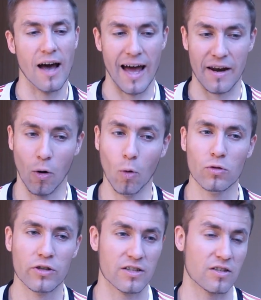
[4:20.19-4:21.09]
and
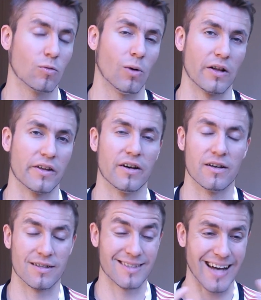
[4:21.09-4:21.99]
all the
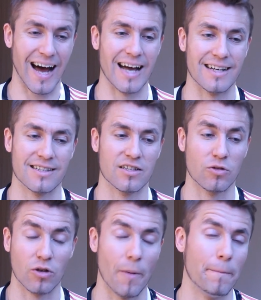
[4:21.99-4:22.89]
squad size
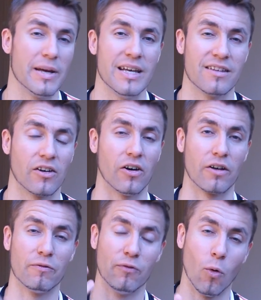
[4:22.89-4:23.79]
to compete
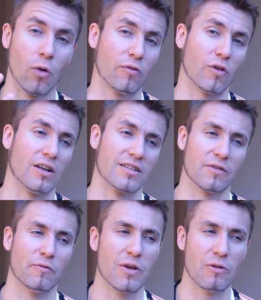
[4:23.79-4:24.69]
on four fronts.
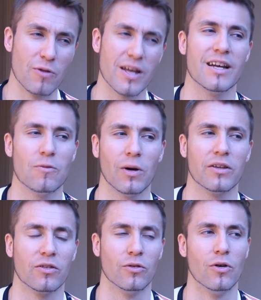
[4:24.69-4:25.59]
If we really
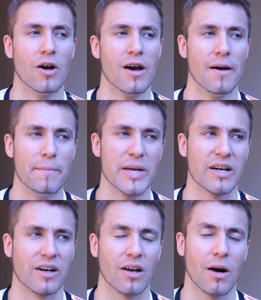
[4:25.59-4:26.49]
want to be
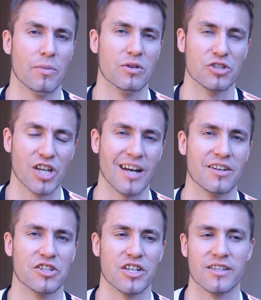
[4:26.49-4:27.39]
a club who
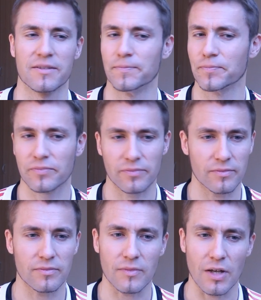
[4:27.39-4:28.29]
challenges
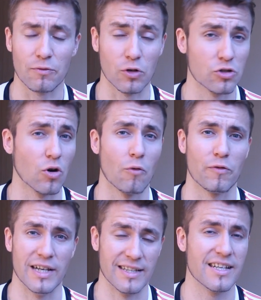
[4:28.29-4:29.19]
for
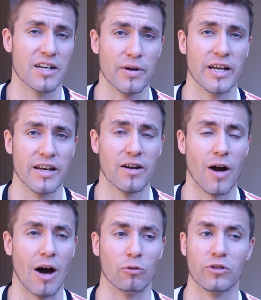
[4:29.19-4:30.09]
trophies year in year
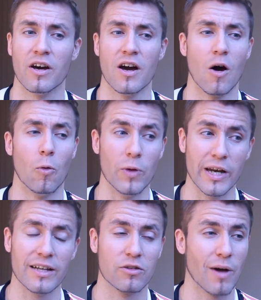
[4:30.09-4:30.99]
out, we
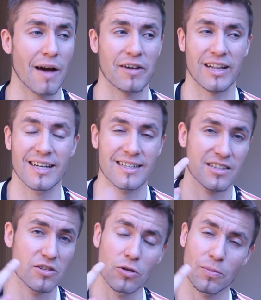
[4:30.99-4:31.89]
need to have at
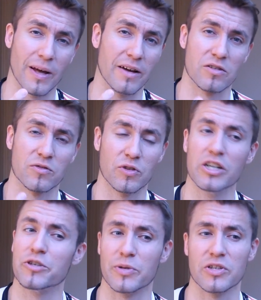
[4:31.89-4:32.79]
least two players for
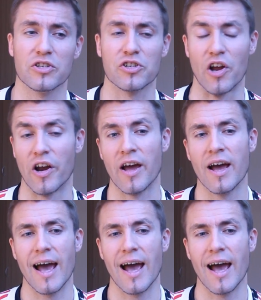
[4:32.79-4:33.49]
each position.